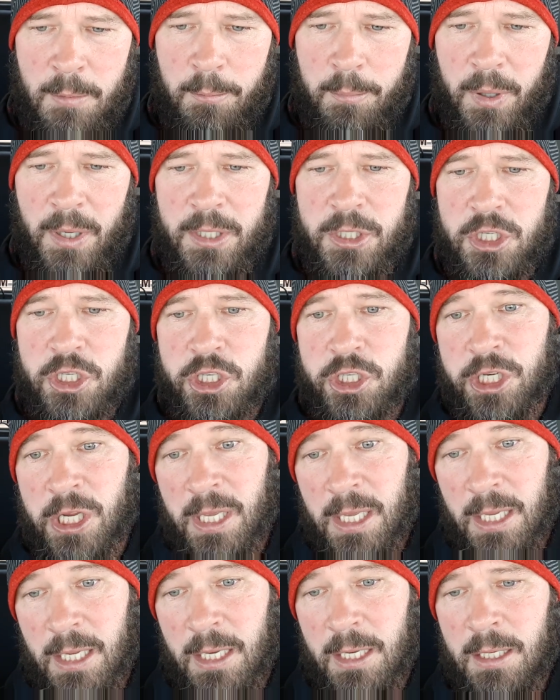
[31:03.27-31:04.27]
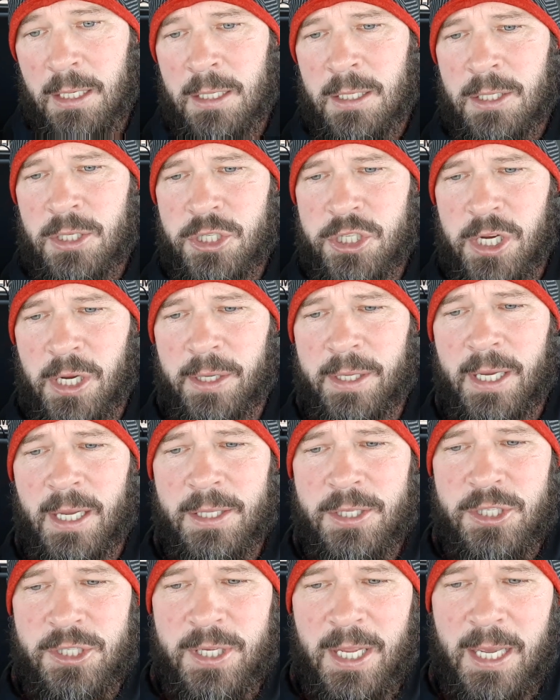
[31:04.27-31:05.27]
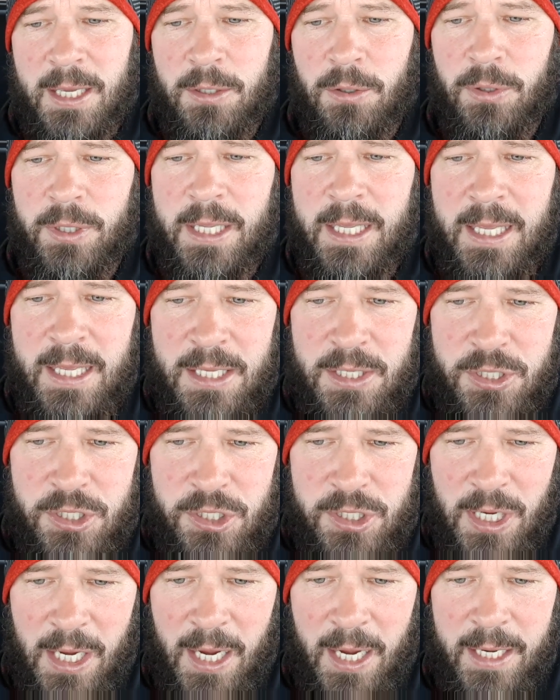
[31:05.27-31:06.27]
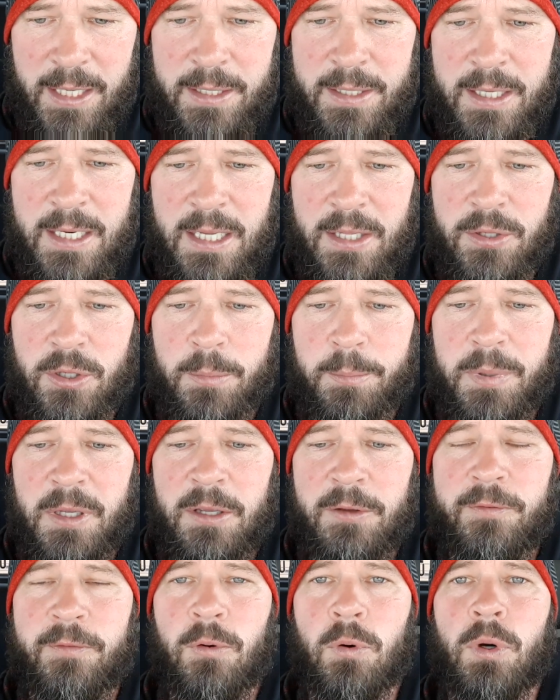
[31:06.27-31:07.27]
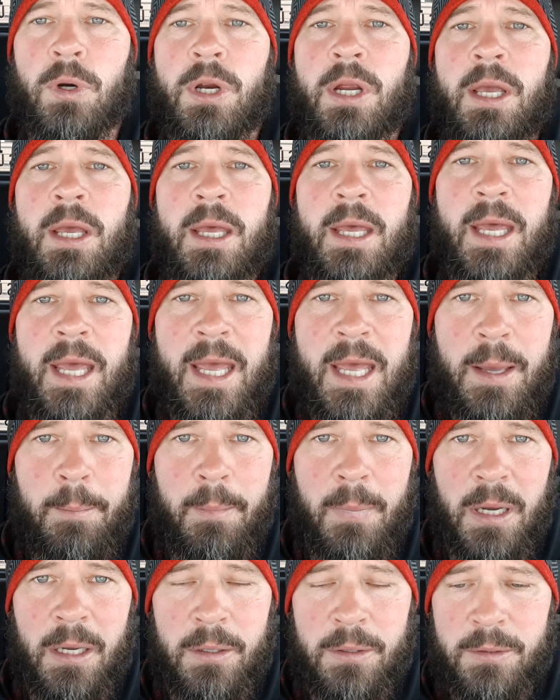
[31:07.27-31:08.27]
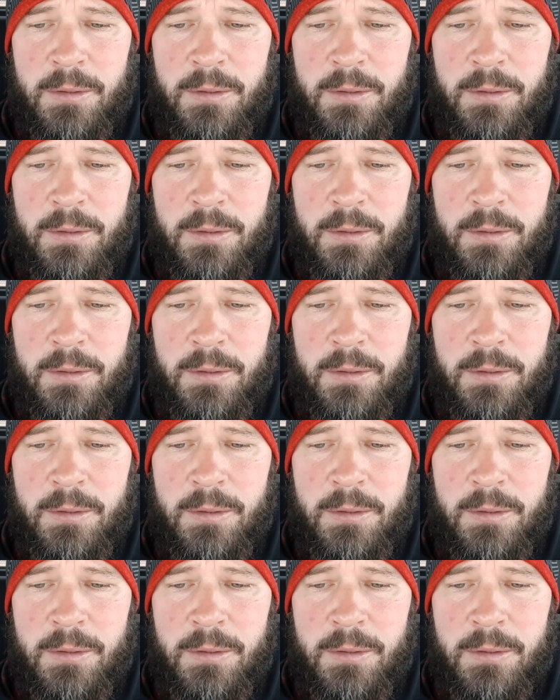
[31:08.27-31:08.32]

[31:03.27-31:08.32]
But she shall not stand on his side, neither be for him.